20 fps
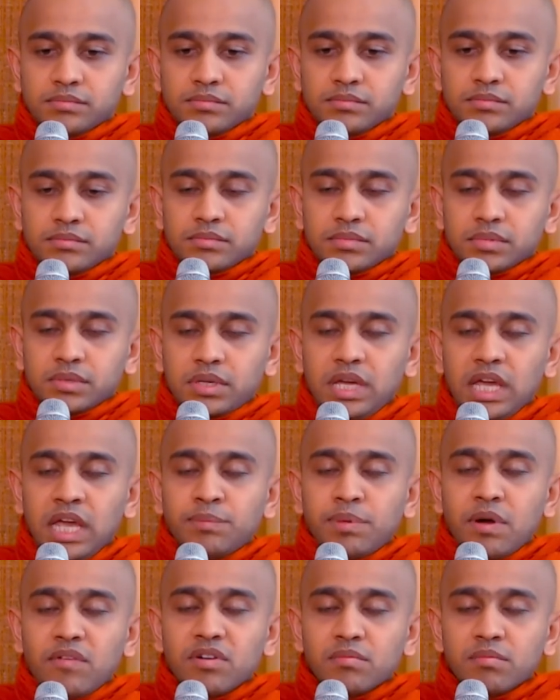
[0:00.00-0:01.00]
keep
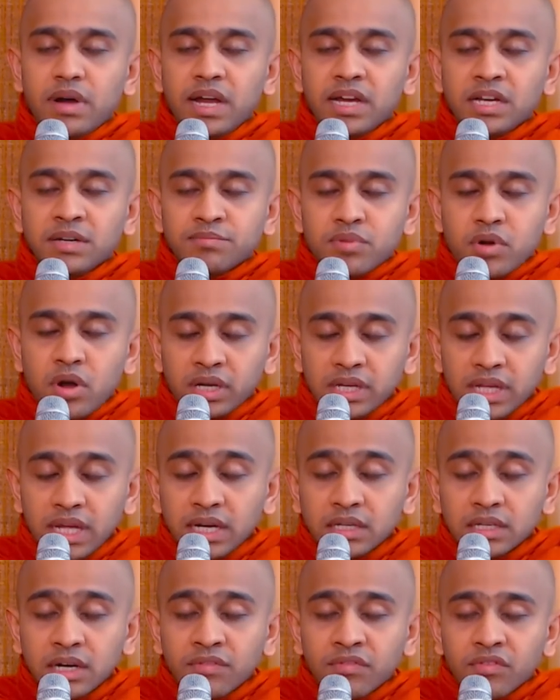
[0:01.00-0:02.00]
our mind
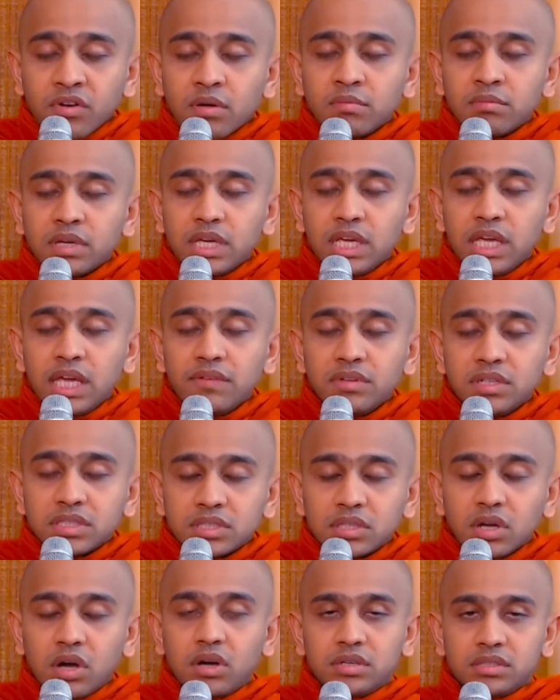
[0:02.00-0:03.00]
protected from evil
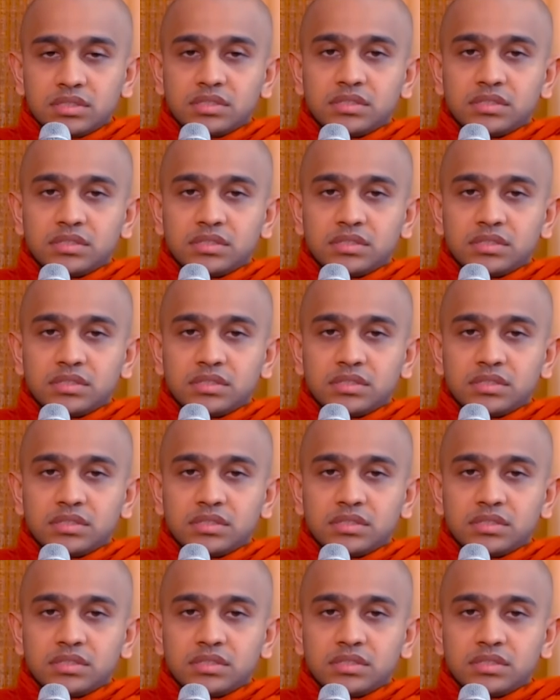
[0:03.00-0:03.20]
thoughts,